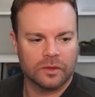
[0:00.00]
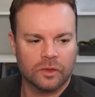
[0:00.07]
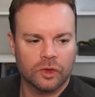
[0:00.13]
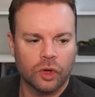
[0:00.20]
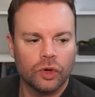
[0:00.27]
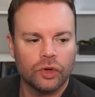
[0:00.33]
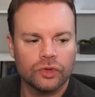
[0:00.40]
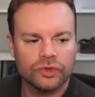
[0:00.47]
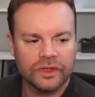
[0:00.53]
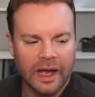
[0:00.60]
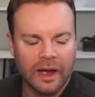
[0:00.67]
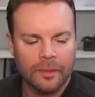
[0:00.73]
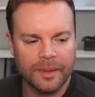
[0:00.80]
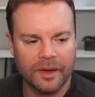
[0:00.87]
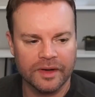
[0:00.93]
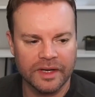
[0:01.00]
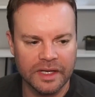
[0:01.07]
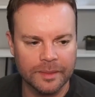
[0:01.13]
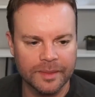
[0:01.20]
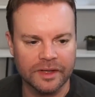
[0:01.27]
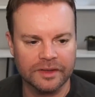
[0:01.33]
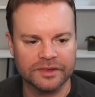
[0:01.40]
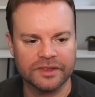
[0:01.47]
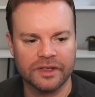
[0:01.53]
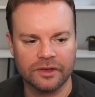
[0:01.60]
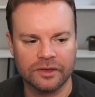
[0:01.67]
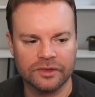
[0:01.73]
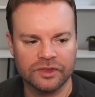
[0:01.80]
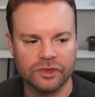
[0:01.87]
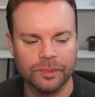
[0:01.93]
cold outbound emails that
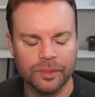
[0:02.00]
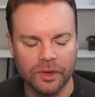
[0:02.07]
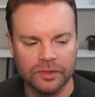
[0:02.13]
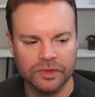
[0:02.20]
are super